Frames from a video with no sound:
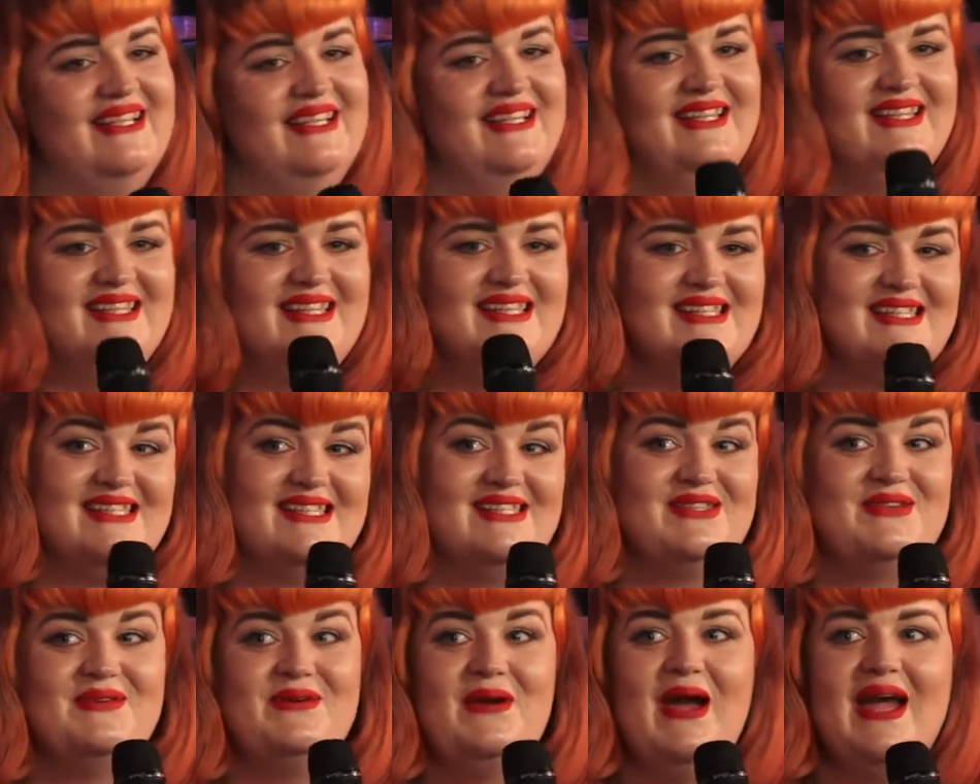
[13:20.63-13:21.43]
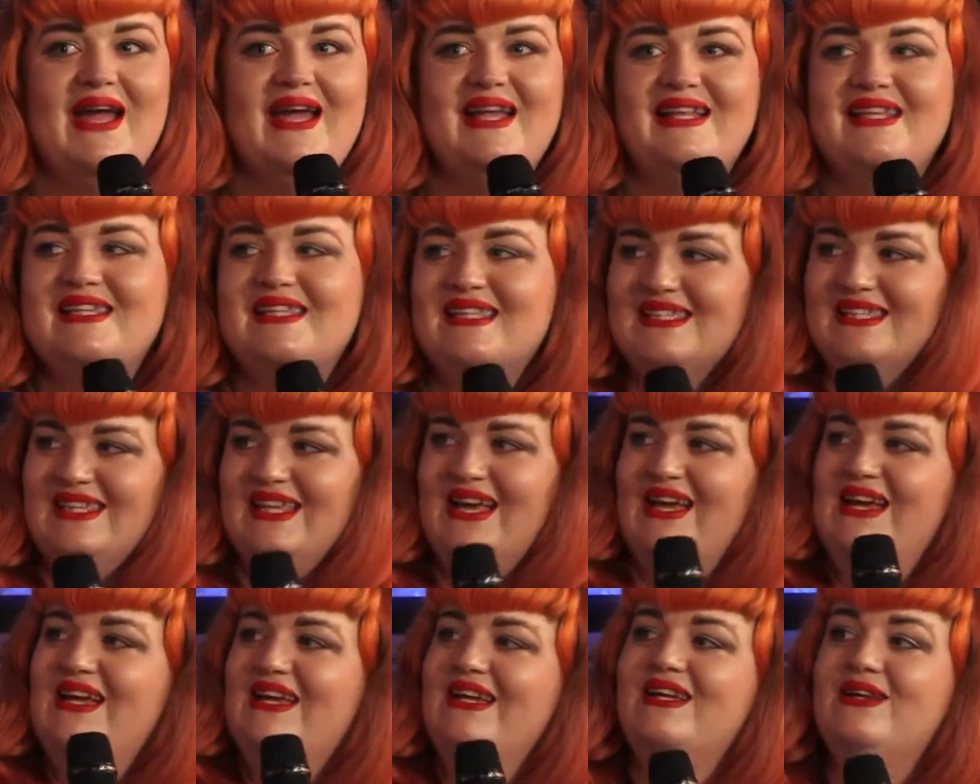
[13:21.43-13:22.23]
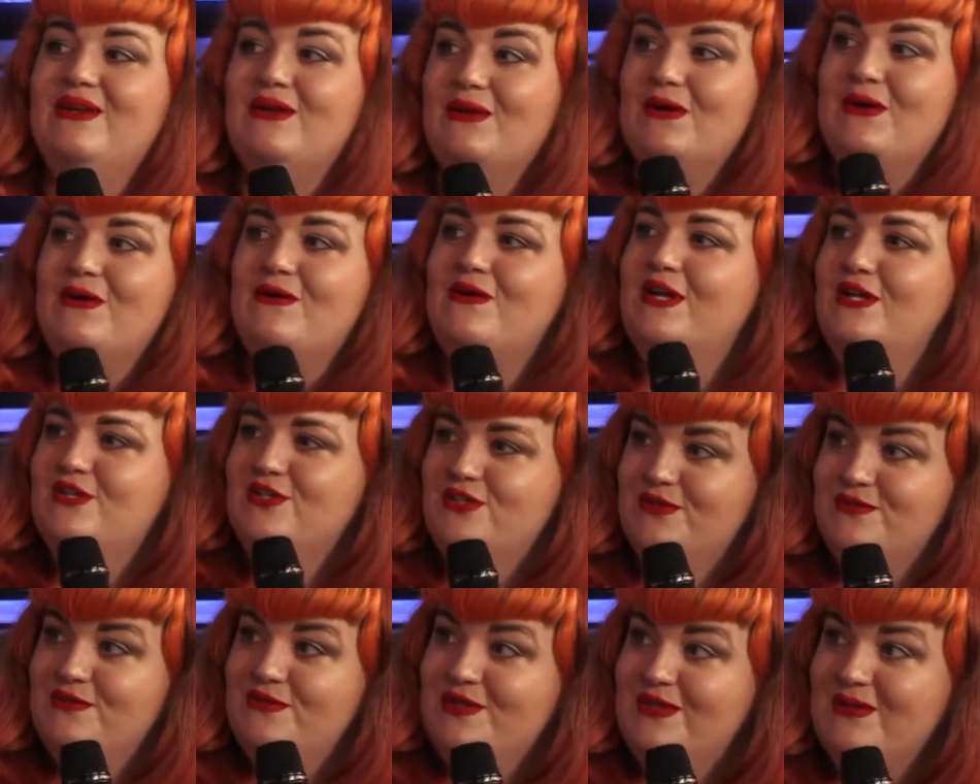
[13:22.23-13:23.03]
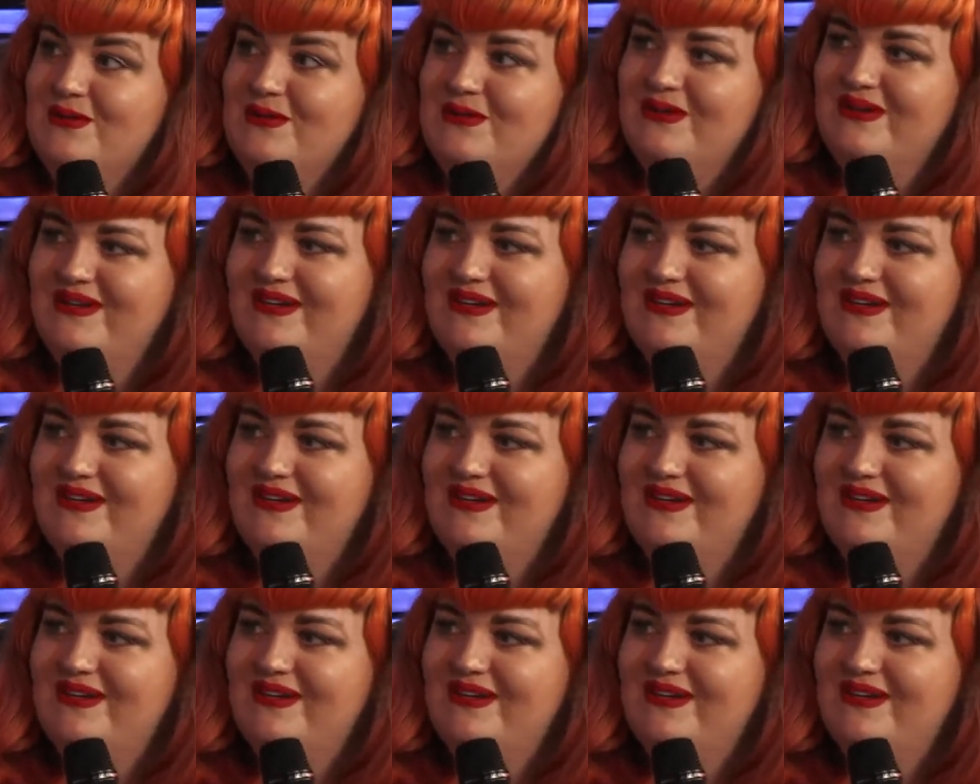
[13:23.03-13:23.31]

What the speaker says: This is great. This is like your interview.